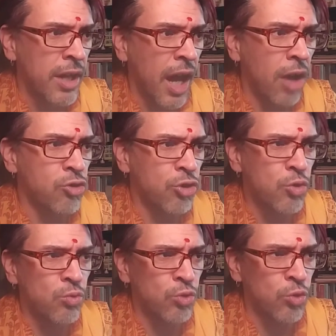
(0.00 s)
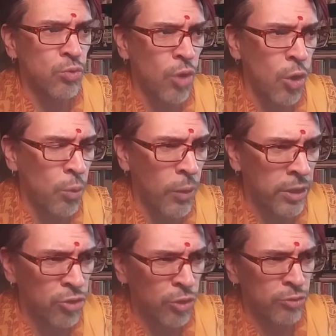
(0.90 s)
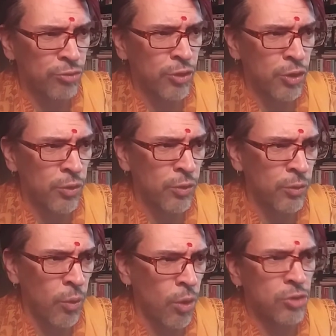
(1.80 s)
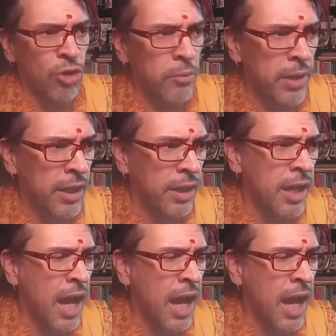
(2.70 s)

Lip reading: as you do know what is good for you, or to me,